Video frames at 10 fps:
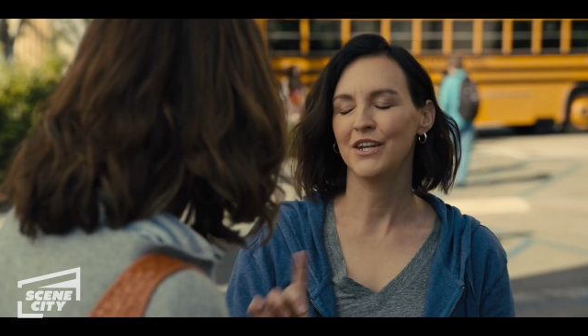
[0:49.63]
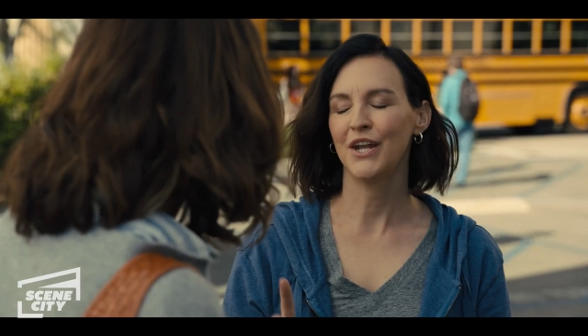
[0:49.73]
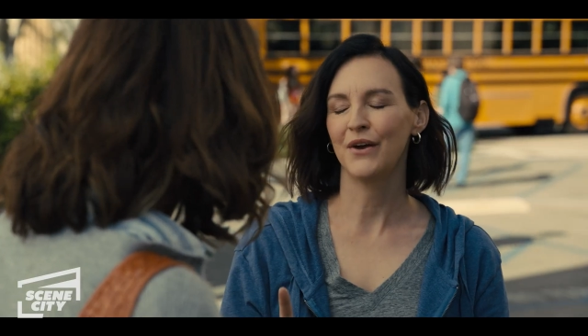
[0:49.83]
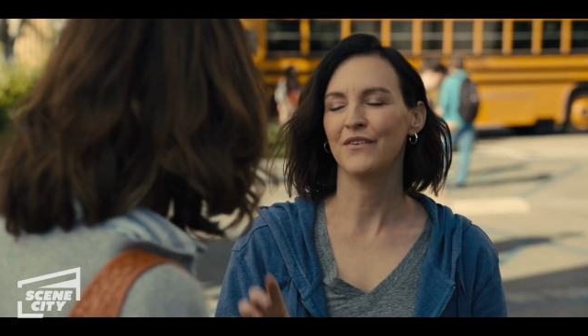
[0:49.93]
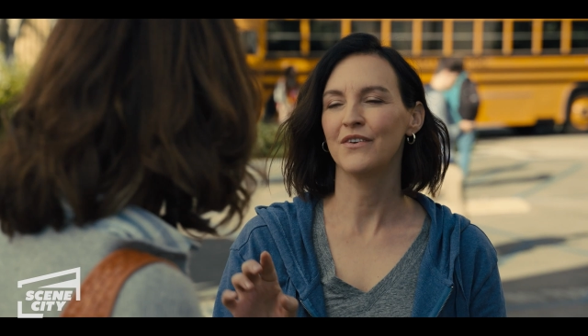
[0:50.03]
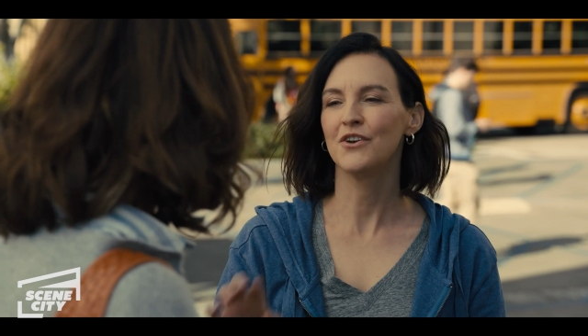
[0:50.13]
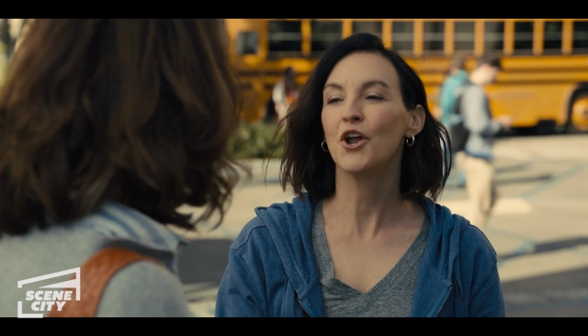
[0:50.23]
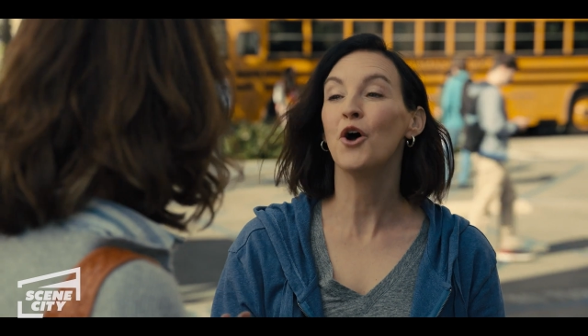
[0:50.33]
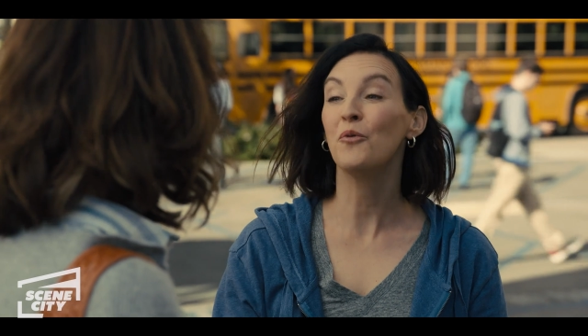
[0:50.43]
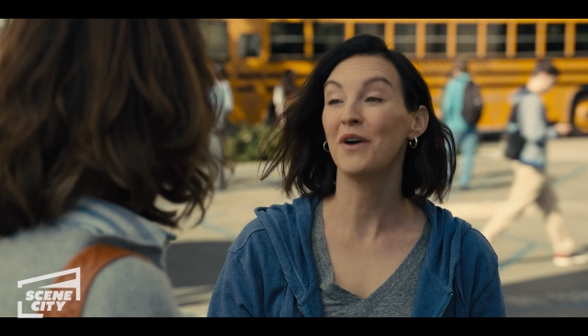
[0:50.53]
No, no.
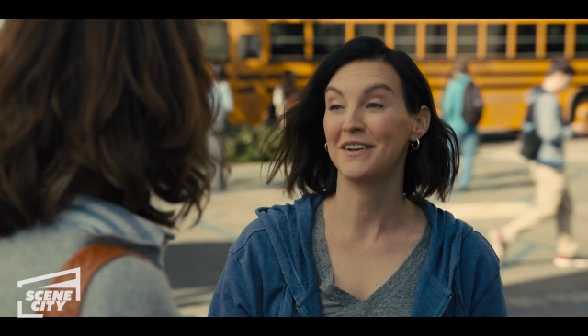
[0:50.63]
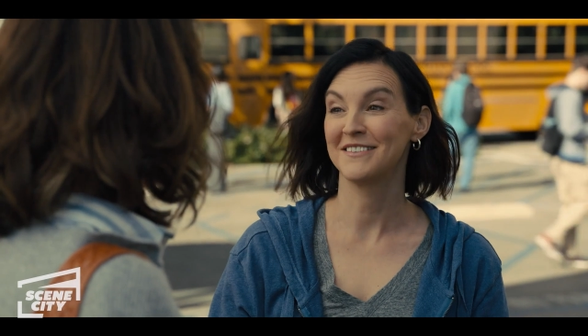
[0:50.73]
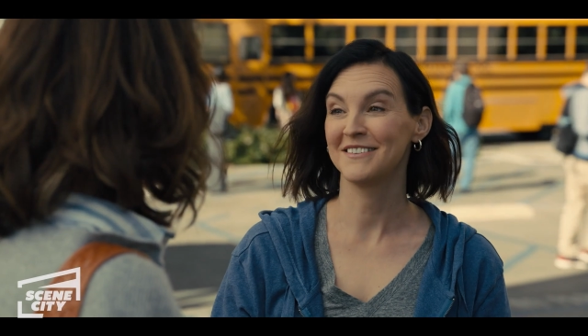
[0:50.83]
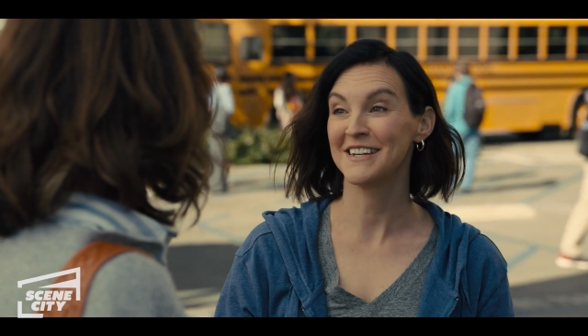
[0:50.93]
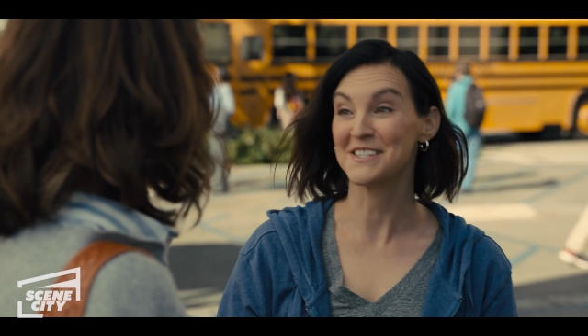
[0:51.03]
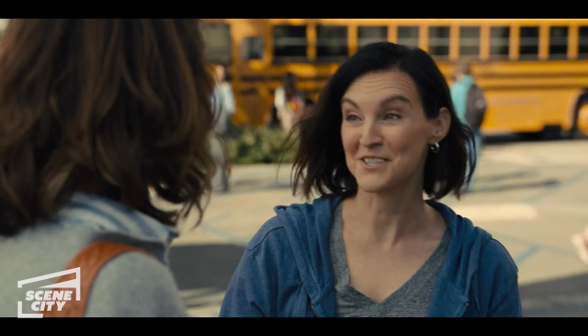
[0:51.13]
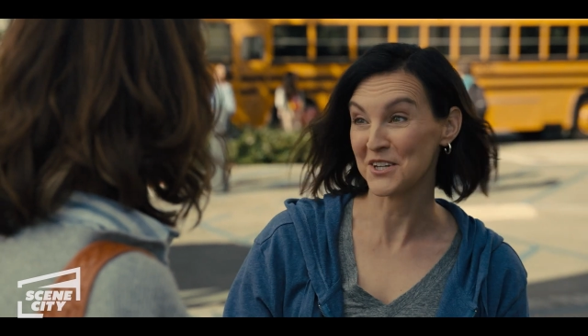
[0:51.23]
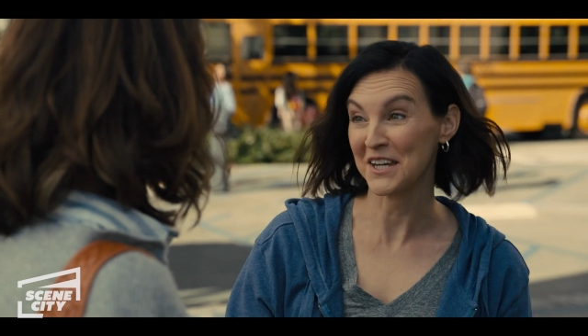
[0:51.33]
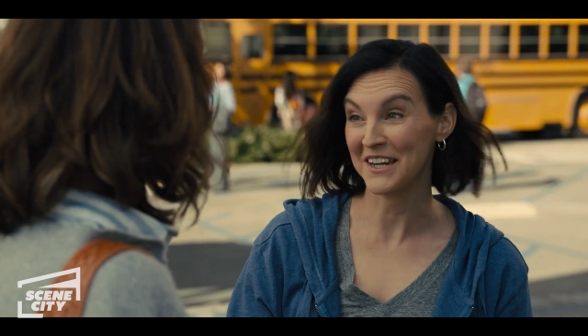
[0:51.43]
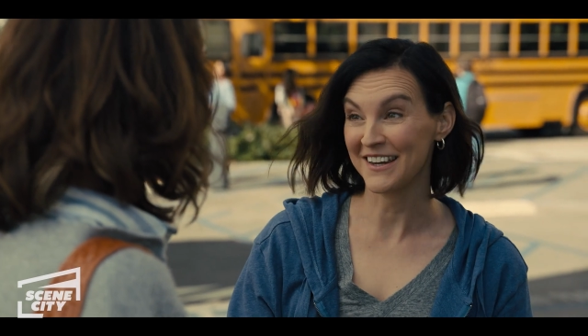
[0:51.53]
No one is
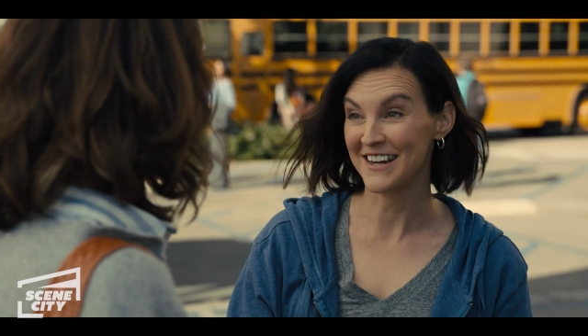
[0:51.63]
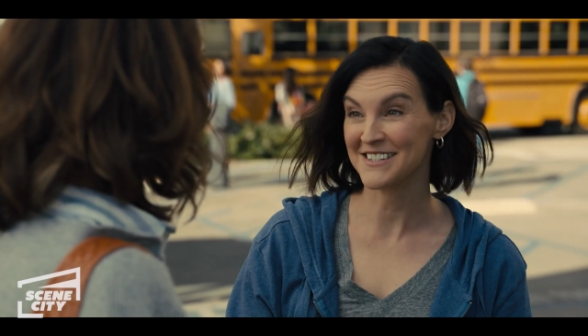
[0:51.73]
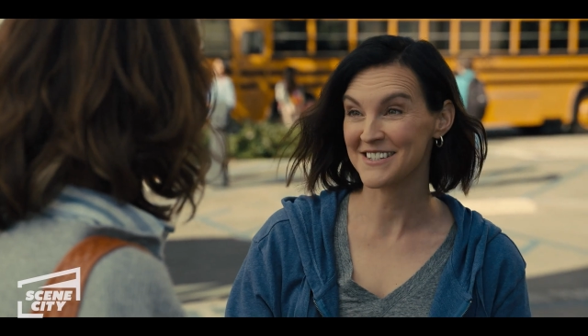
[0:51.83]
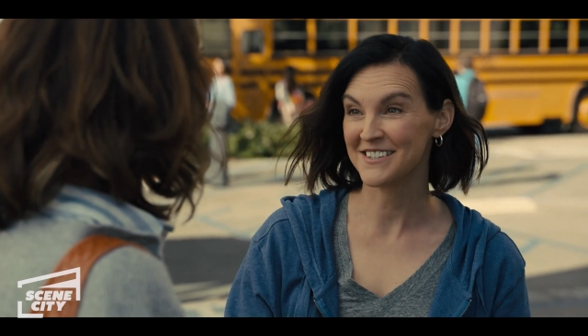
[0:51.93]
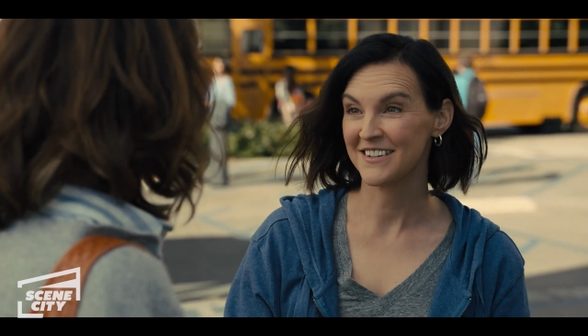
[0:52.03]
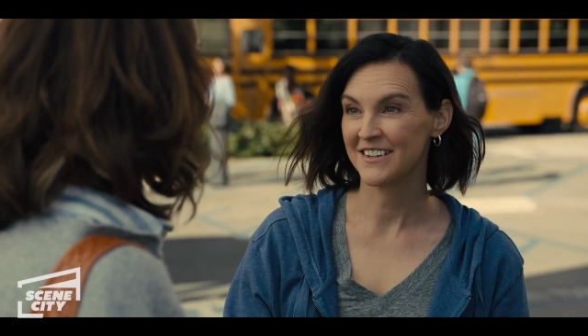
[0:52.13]
looking at us.